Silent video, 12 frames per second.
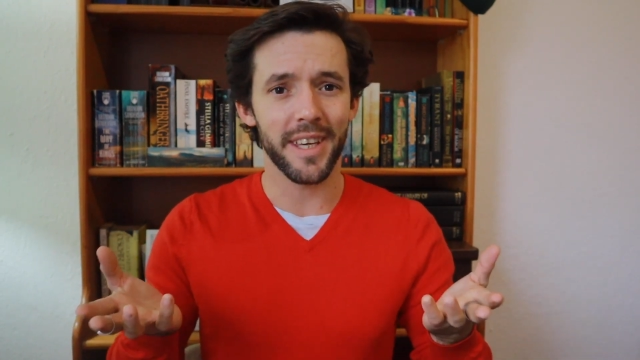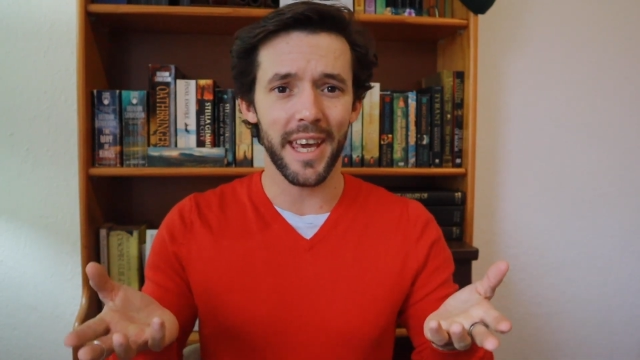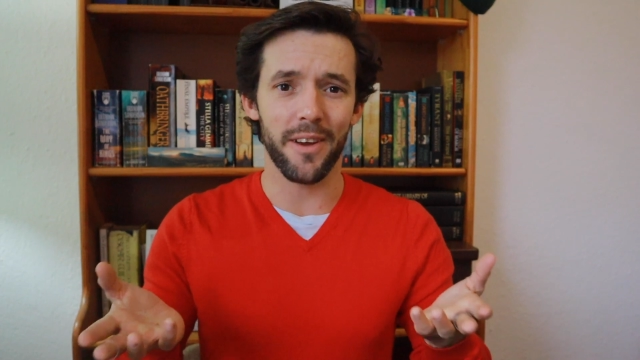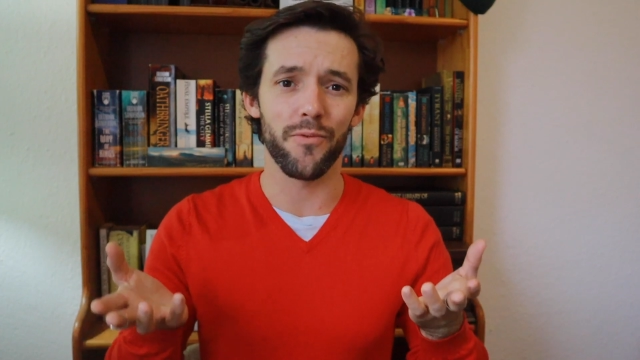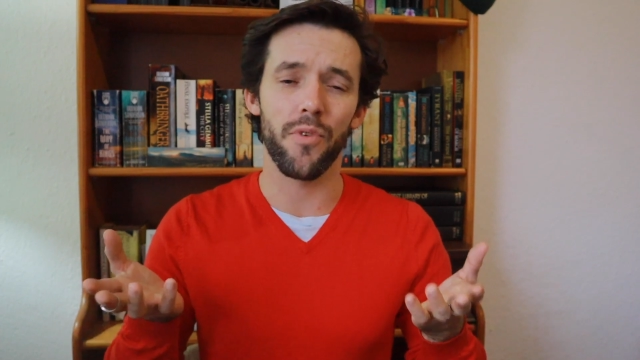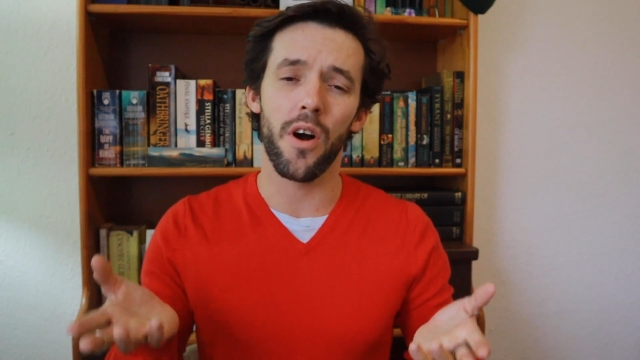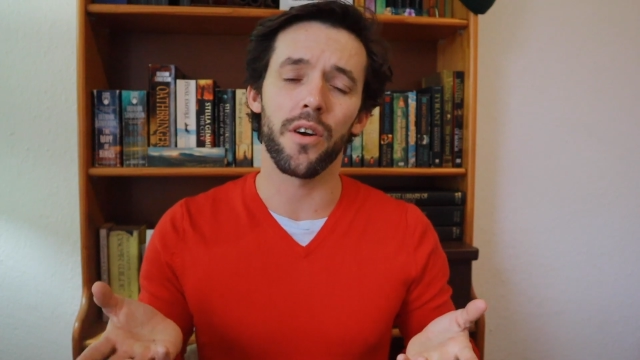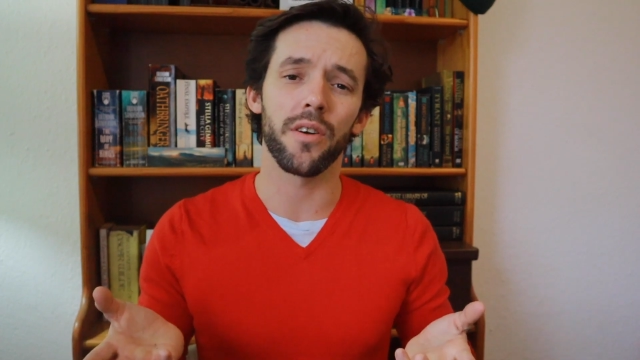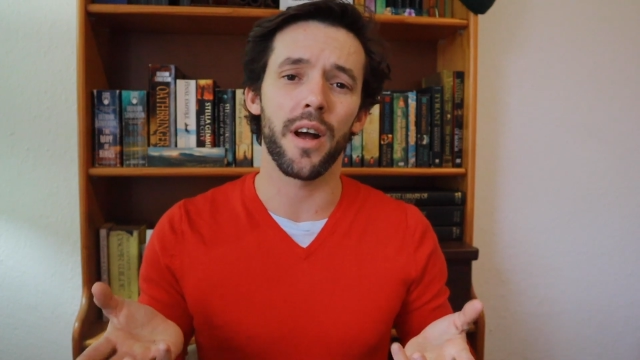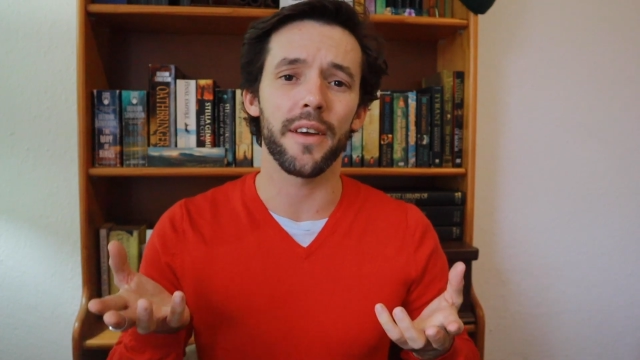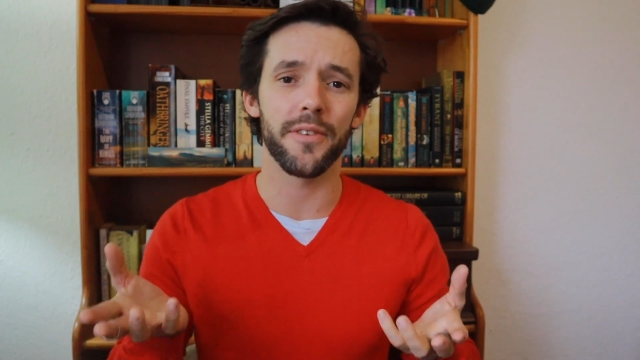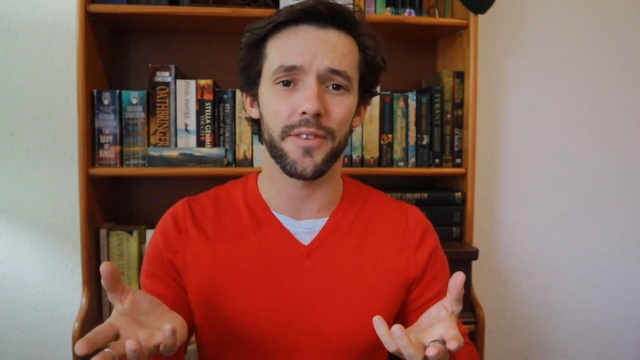get
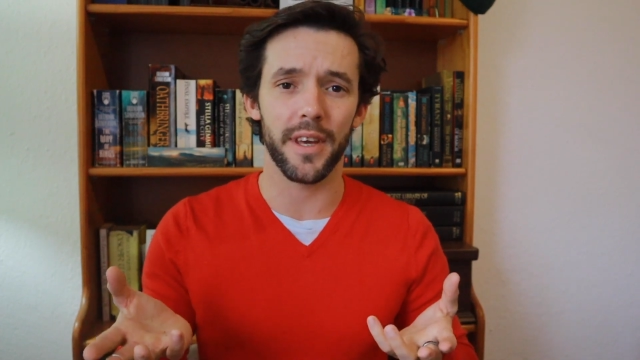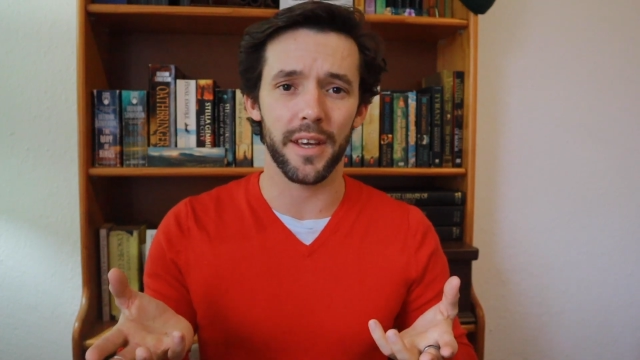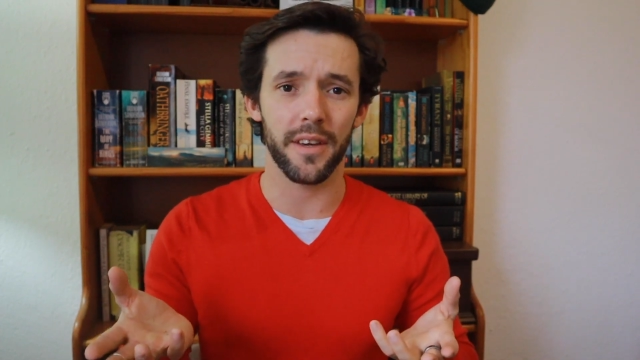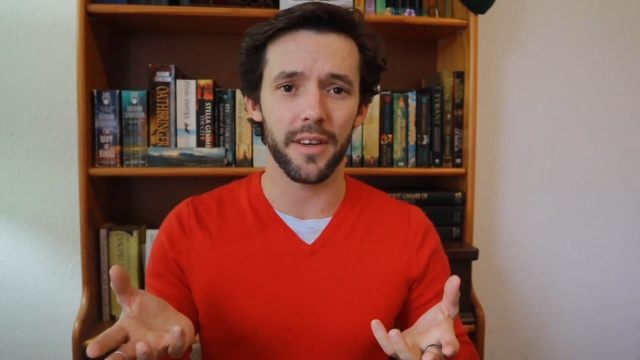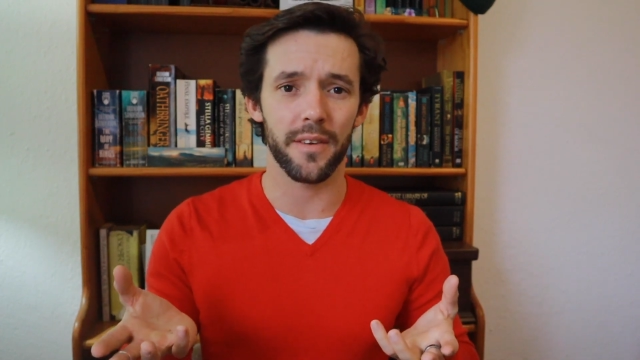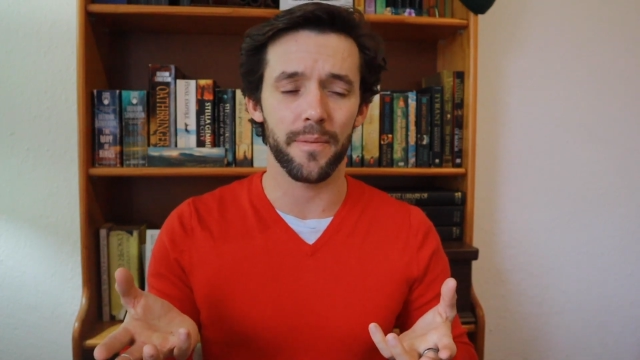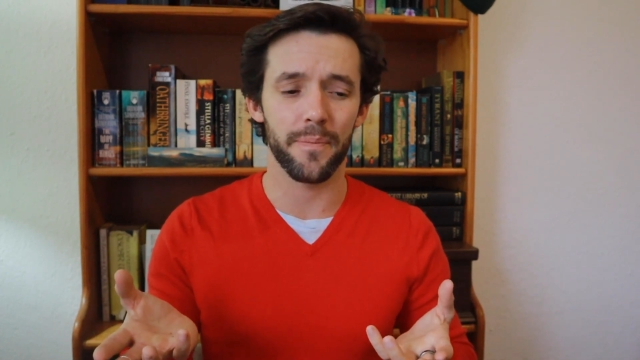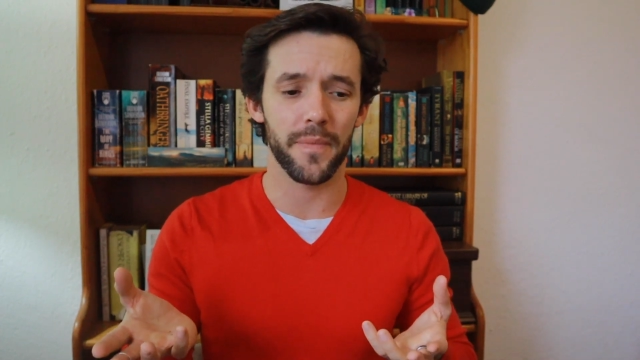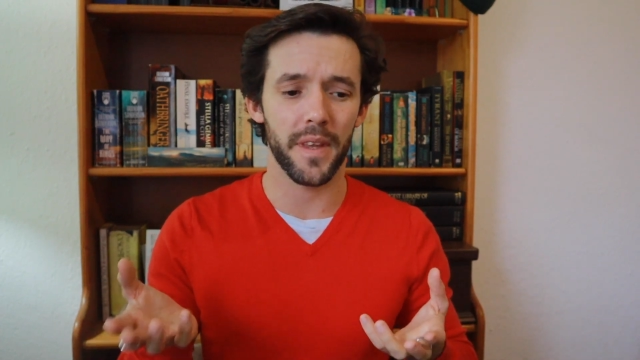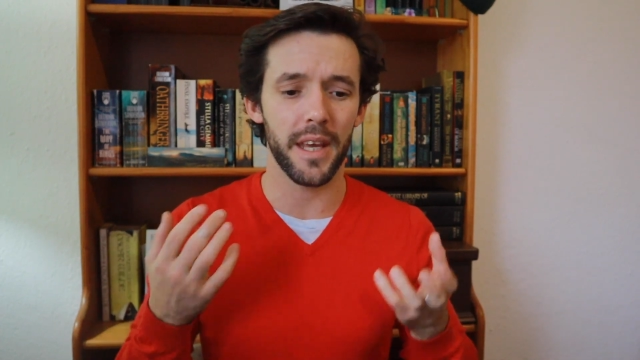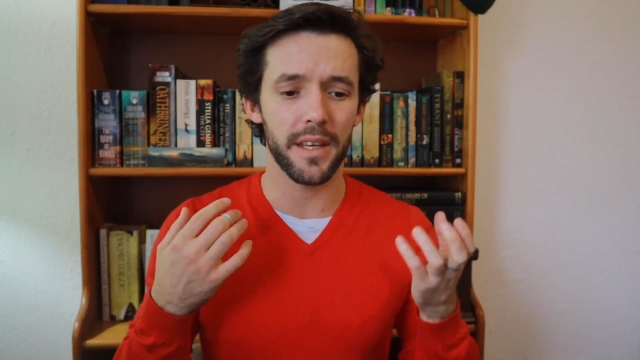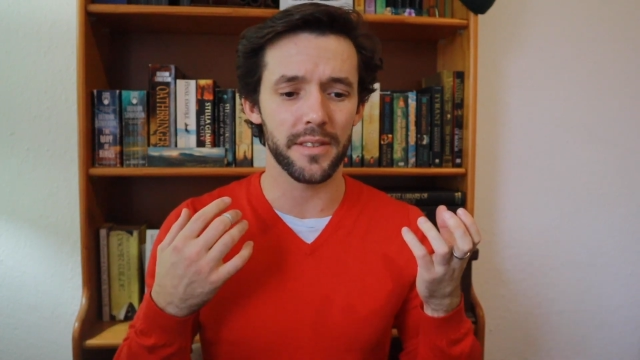wrong, I think,
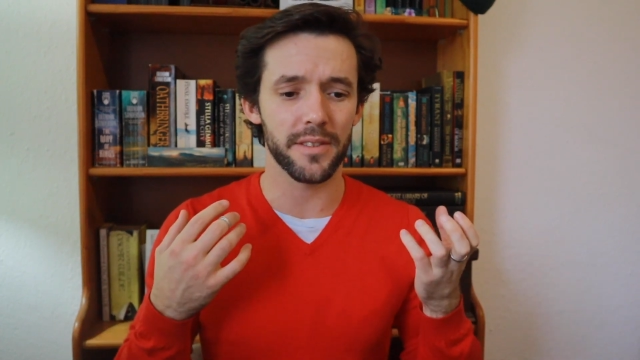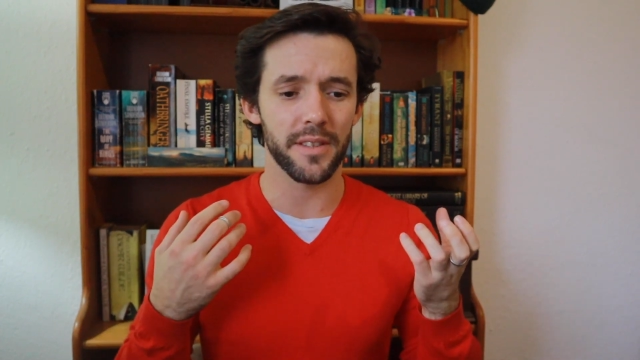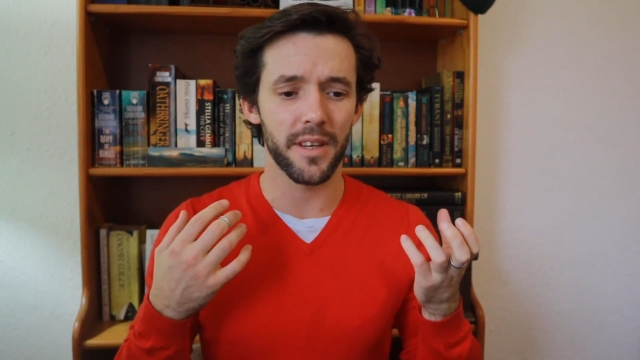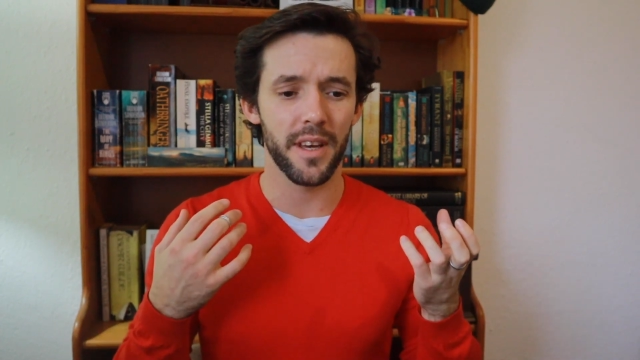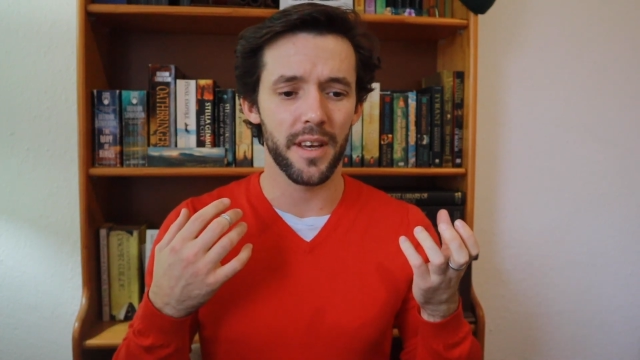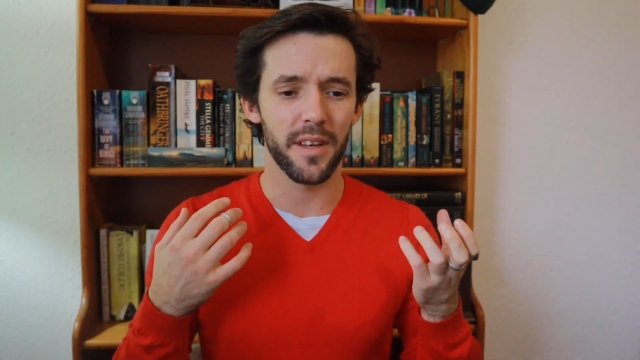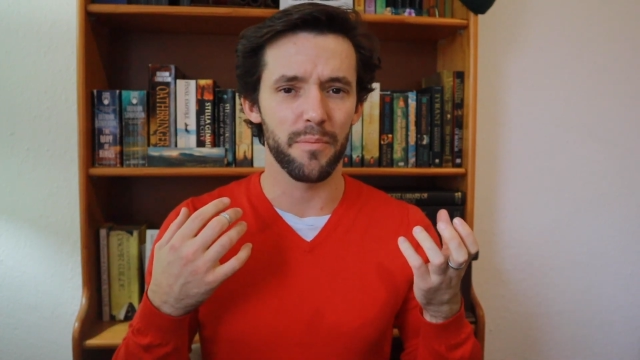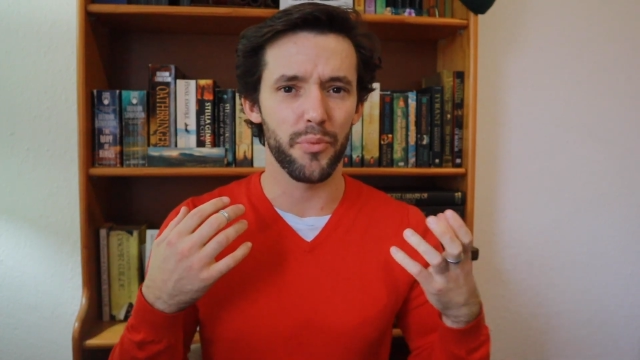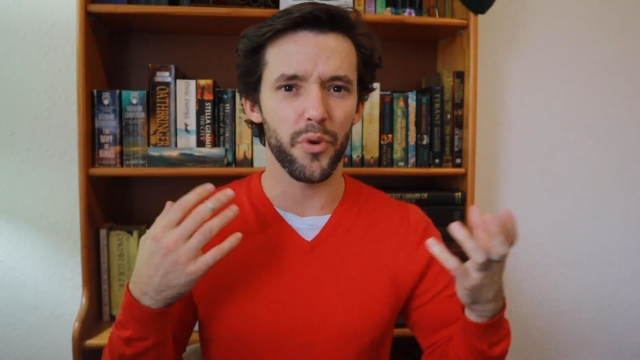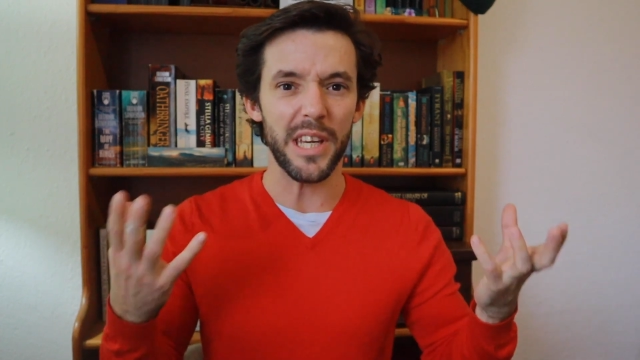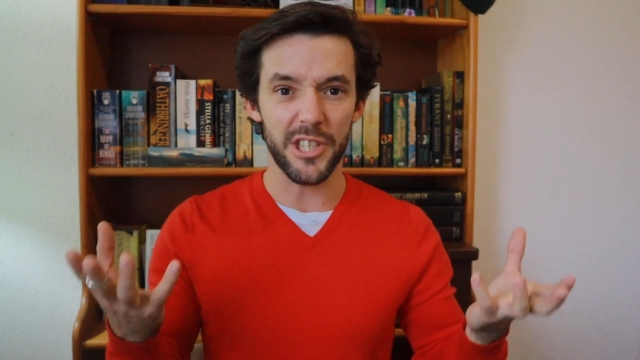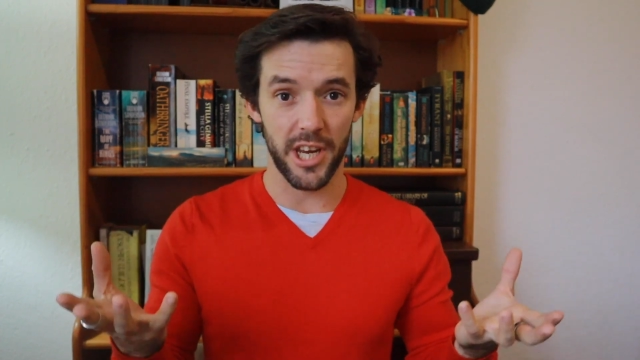is
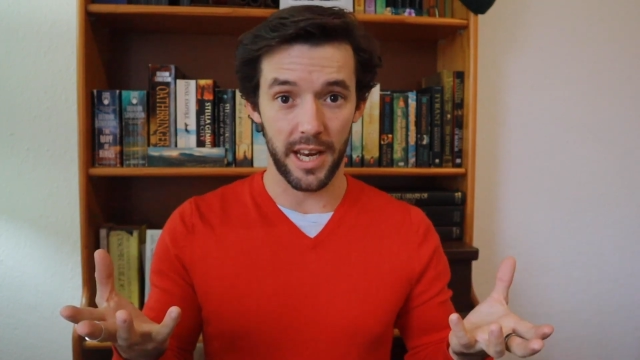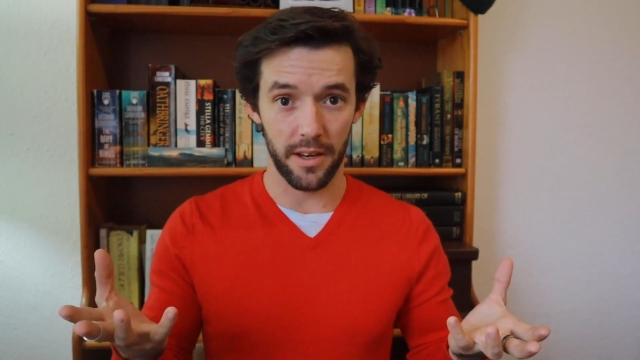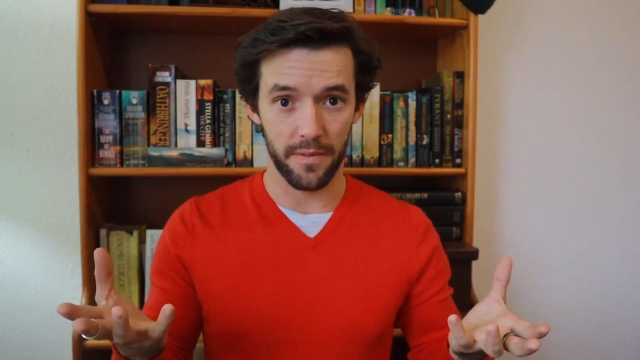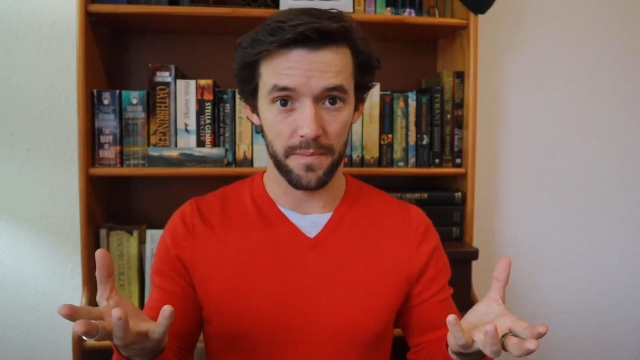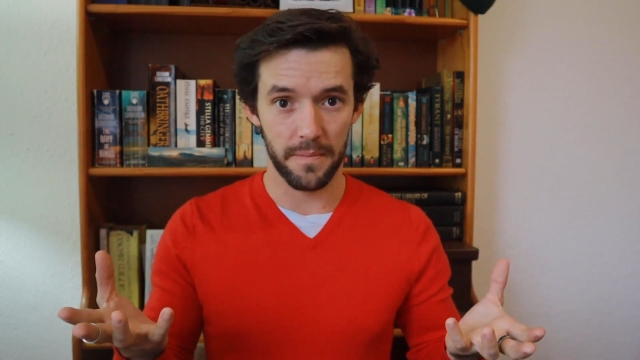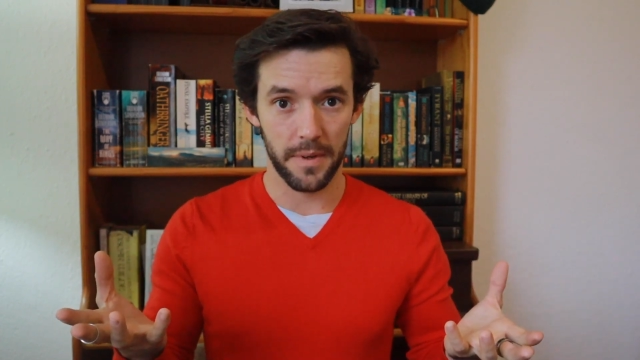preaching,